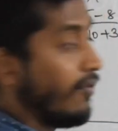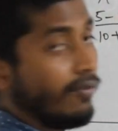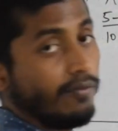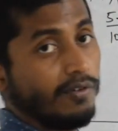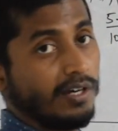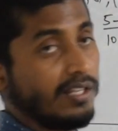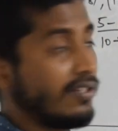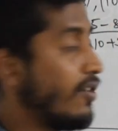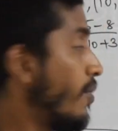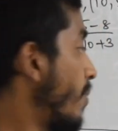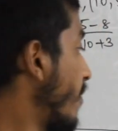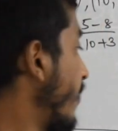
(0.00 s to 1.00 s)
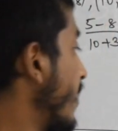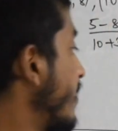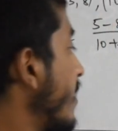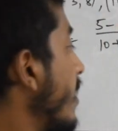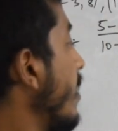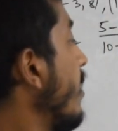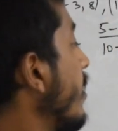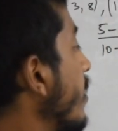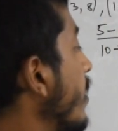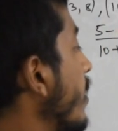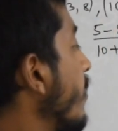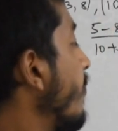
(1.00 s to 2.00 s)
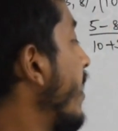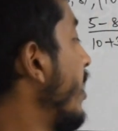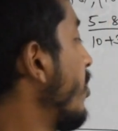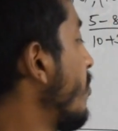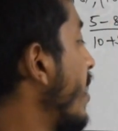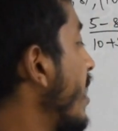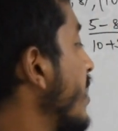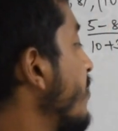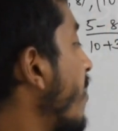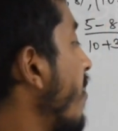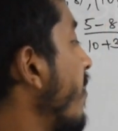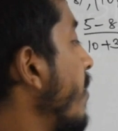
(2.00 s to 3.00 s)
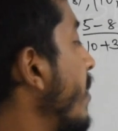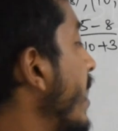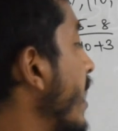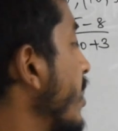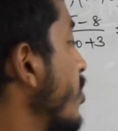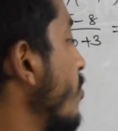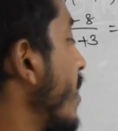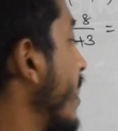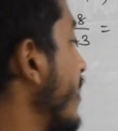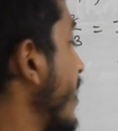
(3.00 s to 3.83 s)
What is slope of AC? Y2 minus Y1 by X2 minus